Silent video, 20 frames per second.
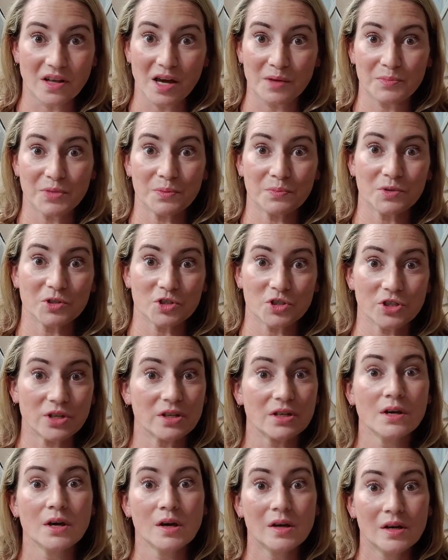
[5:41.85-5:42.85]
A lot of people
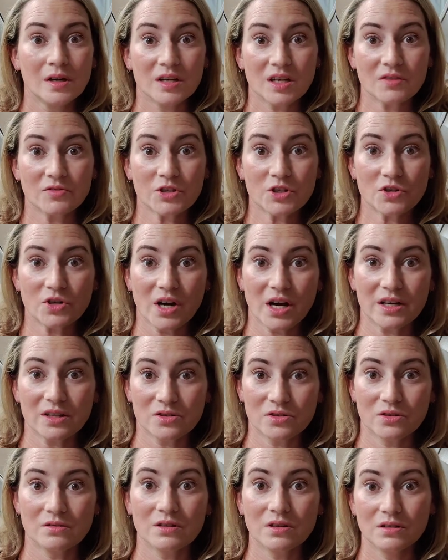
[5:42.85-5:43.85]
should give a try
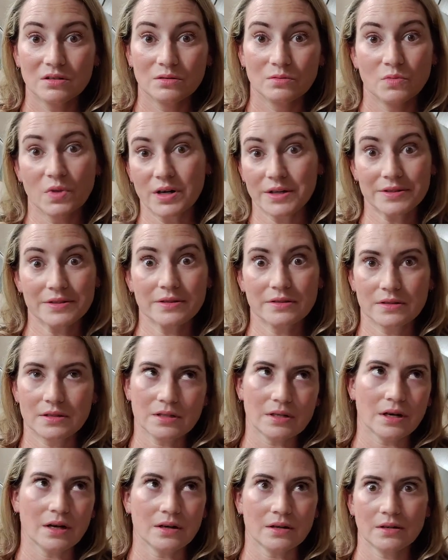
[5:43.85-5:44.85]
to when it's in
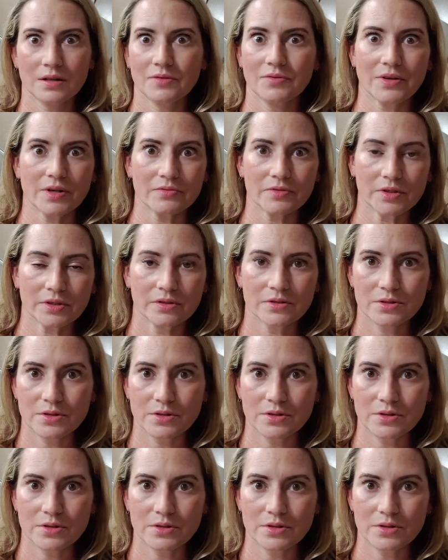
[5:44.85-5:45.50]
stock, if ever.